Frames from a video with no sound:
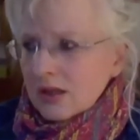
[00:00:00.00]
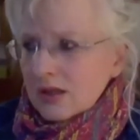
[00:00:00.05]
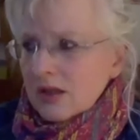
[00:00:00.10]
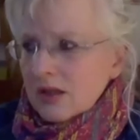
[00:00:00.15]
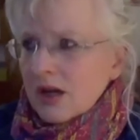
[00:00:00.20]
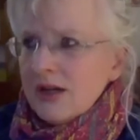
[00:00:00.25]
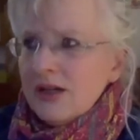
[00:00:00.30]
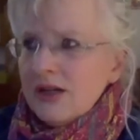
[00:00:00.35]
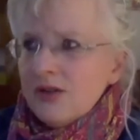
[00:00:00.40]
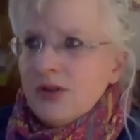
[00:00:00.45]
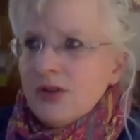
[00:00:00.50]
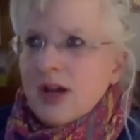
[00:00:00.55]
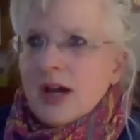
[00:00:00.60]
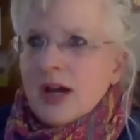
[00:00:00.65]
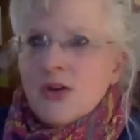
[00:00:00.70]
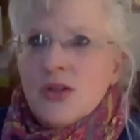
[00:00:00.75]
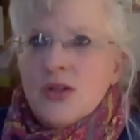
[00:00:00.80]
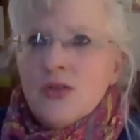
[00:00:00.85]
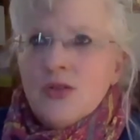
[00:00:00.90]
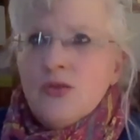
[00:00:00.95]
kind of how
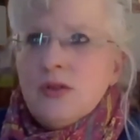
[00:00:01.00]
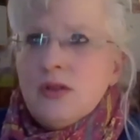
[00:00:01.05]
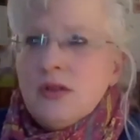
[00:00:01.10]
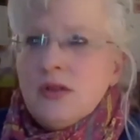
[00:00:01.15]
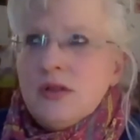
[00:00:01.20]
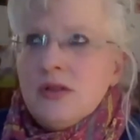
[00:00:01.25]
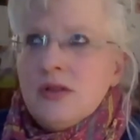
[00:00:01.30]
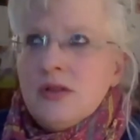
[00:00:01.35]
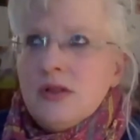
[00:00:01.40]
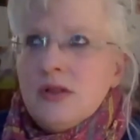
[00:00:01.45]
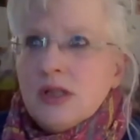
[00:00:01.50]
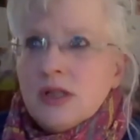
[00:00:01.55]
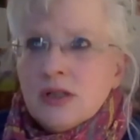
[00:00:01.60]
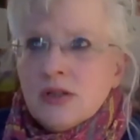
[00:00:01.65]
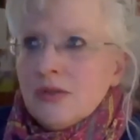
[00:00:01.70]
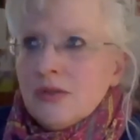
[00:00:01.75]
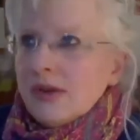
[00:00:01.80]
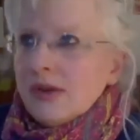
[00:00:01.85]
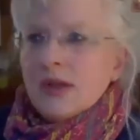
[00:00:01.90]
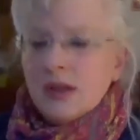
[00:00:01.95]
you
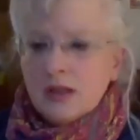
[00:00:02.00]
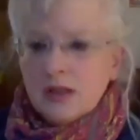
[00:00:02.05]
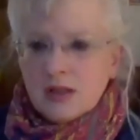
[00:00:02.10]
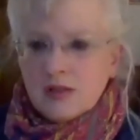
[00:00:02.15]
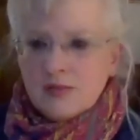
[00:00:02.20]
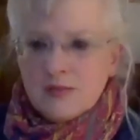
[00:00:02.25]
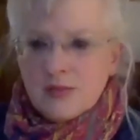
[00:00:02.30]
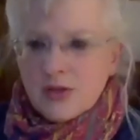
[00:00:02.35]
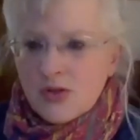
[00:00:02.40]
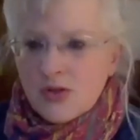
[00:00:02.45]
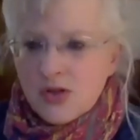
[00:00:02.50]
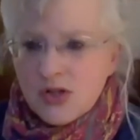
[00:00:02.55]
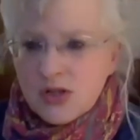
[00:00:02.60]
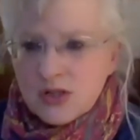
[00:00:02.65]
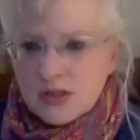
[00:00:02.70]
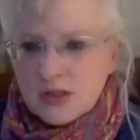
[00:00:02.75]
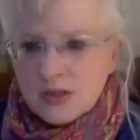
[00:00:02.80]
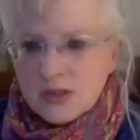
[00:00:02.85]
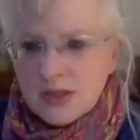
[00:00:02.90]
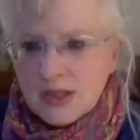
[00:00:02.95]
deal with it
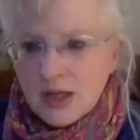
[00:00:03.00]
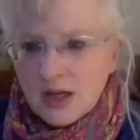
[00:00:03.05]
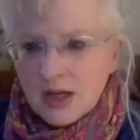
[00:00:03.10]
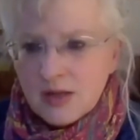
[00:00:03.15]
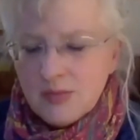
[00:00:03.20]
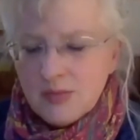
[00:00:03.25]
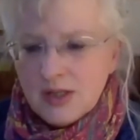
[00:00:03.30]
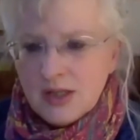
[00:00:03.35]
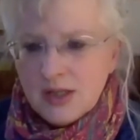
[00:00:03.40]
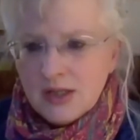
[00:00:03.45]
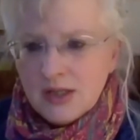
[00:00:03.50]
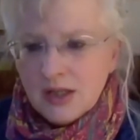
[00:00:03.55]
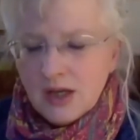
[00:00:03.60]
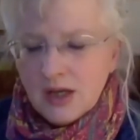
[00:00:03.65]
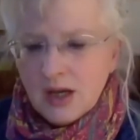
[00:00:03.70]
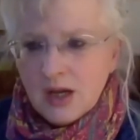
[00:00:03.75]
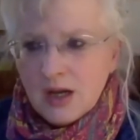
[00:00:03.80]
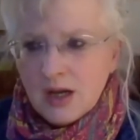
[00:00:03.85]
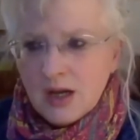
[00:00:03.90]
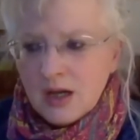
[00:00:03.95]
emotionally. I mean,
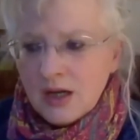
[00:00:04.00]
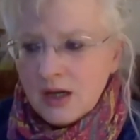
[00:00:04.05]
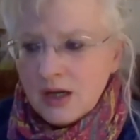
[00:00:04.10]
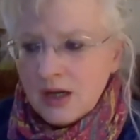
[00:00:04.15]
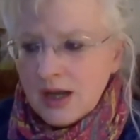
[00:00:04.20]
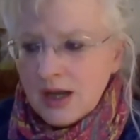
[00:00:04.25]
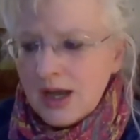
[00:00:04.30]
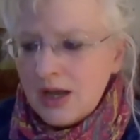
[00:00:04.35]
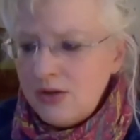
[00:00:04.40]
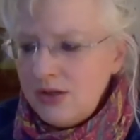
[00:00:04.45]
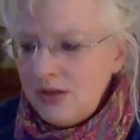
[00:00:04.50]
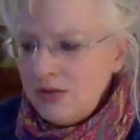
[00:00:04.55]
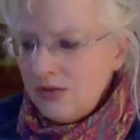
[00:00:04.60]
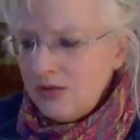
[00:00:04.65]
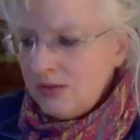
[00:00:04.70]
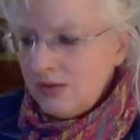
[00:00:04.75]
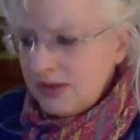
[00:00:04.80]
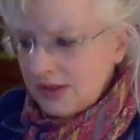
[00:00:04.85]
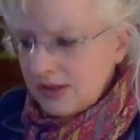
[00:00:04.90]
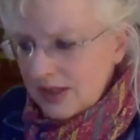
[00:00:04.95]
uh, how do
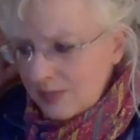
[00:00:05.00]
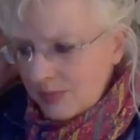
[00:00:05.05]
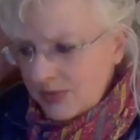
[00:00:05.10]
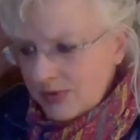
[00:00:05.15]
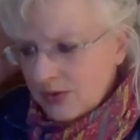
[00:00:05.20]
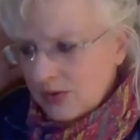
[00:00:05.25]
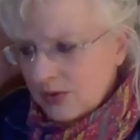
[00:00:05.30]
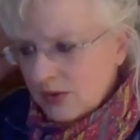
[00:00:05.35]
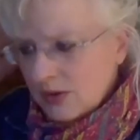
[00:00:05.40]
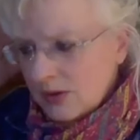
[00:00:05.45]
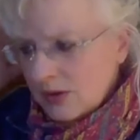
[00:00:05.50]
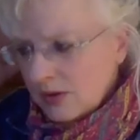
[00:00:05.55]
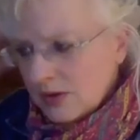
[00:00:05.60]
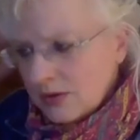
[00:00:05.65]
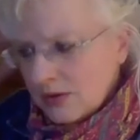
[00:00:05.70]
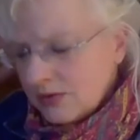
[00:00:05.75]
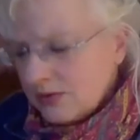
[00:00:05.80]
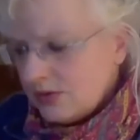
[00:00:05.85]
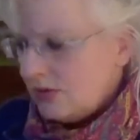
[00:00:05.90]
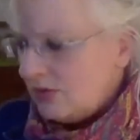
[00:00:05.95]
you keep
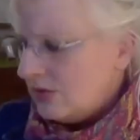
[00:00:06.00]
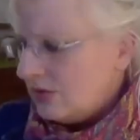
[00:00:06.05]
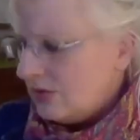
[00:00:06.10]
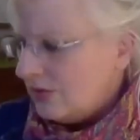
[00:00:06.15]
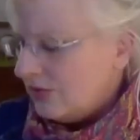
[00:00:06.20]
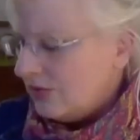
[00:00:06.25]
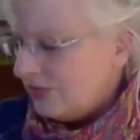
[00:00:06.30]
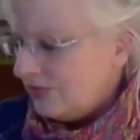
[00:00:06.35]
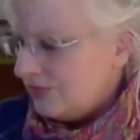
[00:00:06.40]
your sort of